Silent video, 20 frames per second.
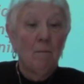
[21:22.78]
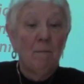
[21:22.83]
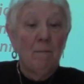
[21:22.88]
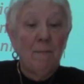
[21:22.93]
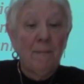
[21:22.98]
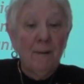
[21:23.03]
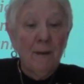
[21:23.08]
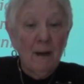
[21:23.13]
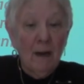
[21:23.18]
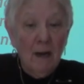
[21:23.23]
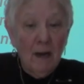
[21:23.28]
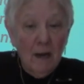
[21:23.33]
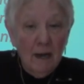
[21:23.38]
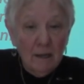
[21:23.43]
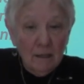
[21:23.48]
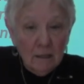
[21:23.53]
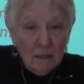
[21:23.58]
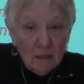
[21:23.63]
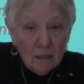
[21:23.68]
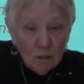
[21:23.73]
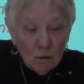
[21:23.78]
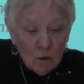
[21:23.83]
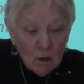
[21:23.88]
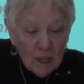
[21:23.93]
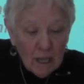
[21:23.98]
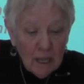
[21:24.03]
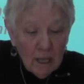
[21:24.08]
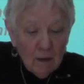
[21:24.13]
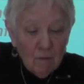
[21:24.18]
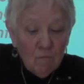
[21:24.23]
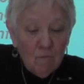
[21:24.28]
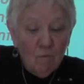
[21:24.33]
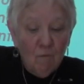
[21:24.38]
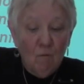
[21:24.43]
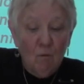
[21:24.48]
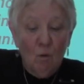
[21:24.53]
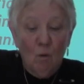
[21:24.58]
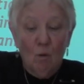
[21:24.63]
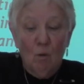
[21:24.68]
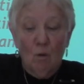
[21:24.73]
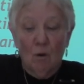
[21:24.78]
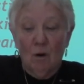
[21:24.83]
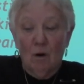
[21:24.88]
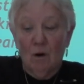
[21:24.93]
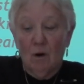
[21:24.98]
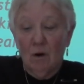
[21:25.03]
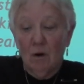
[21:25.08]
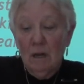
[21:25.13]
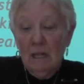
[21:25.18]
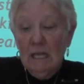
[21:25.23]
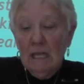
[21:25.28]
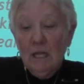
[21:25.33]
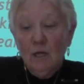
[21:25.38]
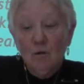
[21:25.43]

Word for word: but looking for